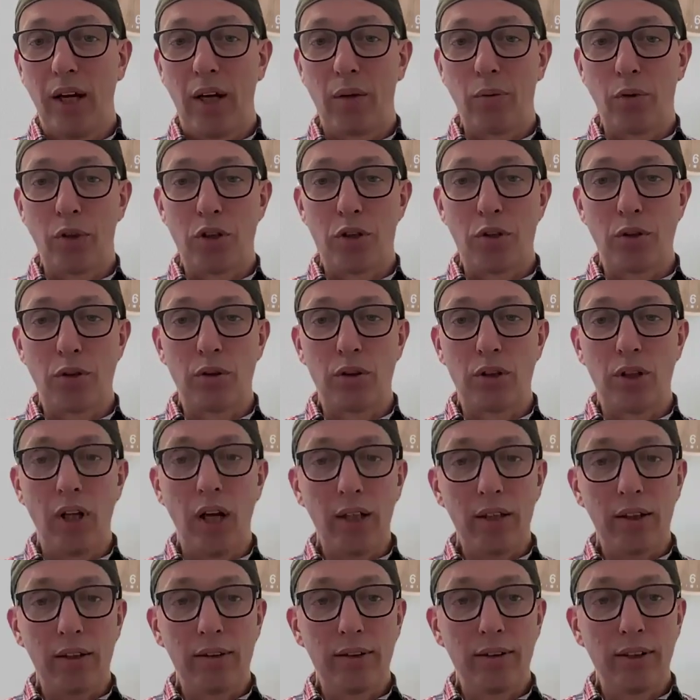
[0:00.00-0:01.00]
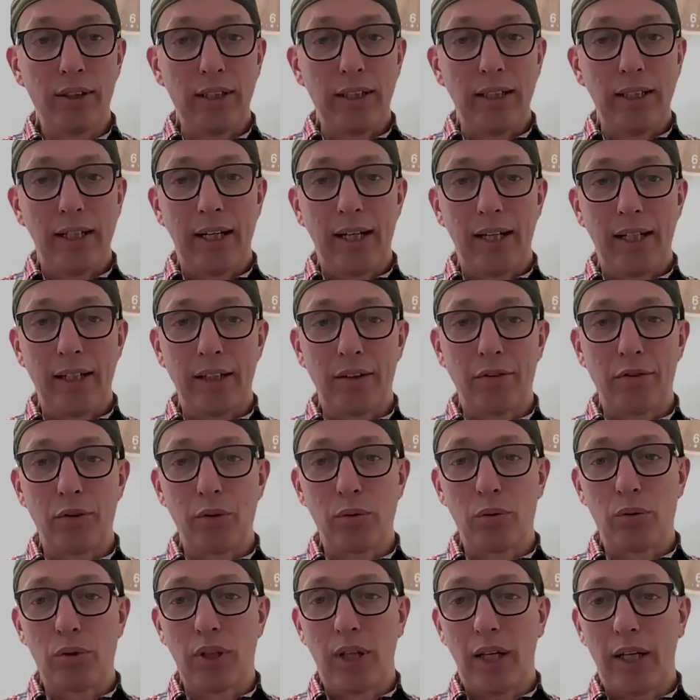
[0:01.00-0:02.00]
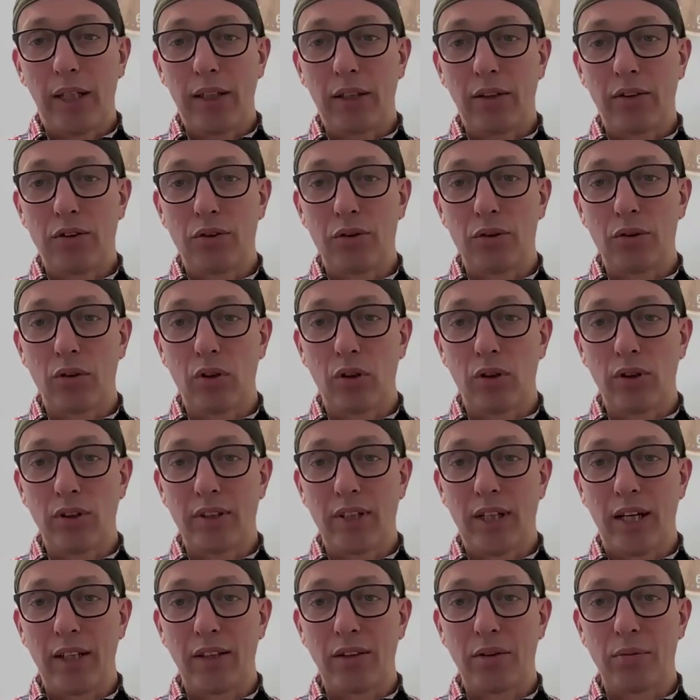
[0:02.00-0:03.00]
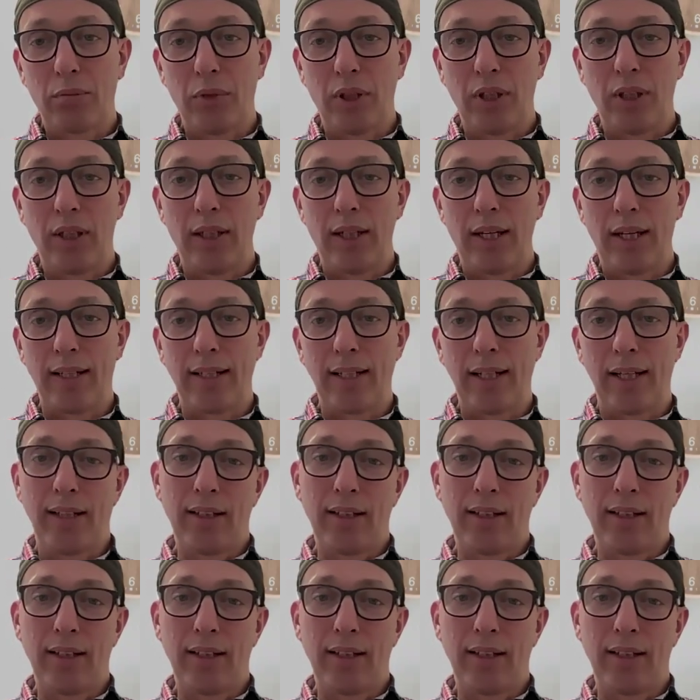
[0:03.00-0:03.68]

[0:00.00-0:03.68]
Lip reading: I wish you good luck. And if you would like to contact me at